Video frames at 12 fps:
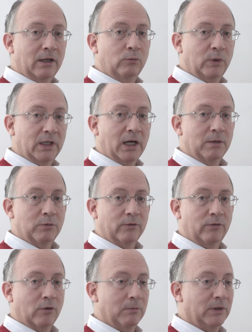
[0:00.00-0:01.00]
with high
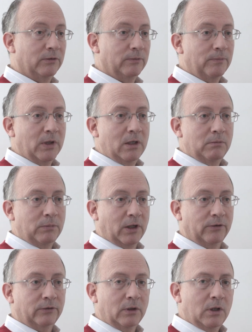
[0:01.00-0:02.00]
performance?
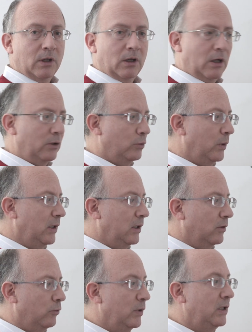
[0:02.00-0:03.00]
Plus, how do
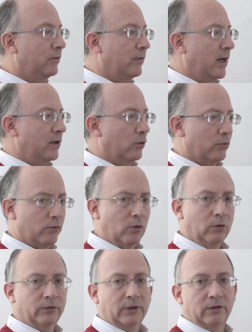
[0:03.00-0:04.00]
we redefine our
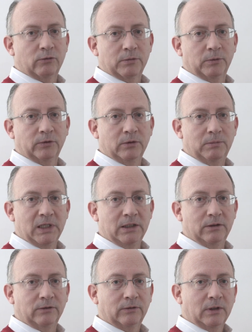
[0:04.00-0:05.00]
roles and
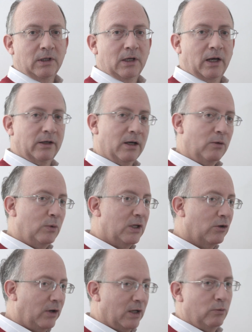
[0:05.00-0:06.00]
responsibilities, and how we
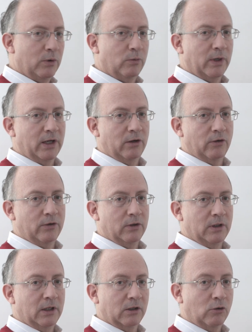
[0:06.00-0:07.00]
connect with one
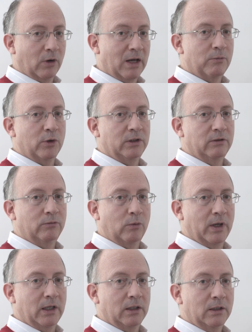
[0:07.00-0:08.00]
another in a collaborative
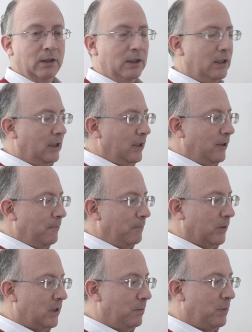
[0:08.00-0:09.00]
way,
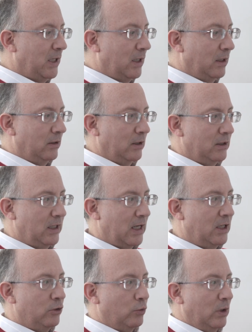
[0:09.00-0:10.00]
keeping
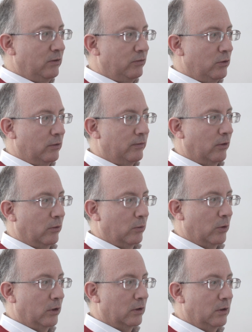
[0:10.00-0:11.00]
the end-to-end view of our
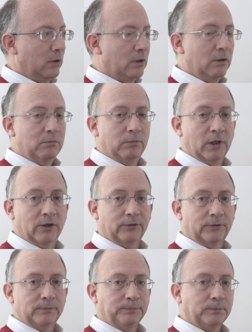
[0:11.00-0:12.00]
work?
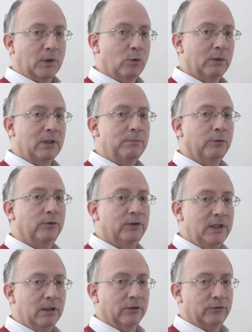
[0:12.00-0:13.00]
Plus, what type of
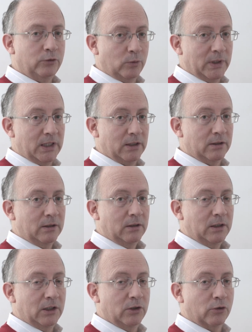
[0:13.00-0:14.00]
skills do we need
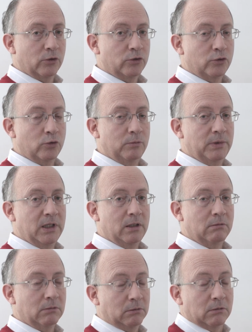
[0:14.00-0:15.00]
in order to
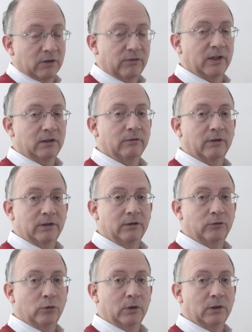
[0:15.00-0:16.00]
be effective
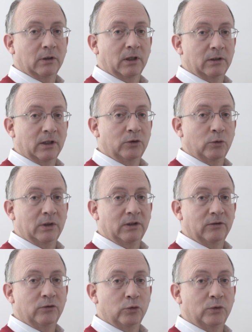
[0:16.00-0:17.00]
at doing
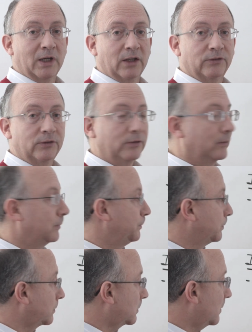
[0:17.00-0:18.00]
these new tasks?
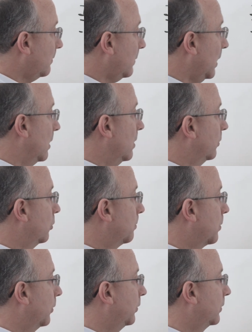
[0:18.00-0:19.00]
So
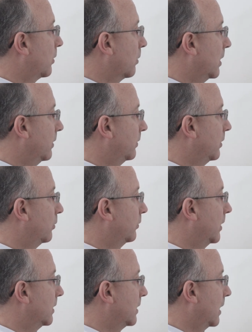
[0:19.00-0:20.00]
process and
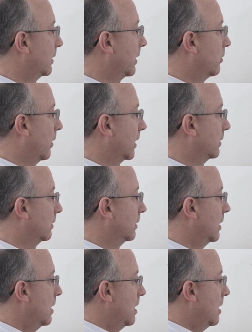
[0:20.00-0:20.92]
organizations are tightly connected.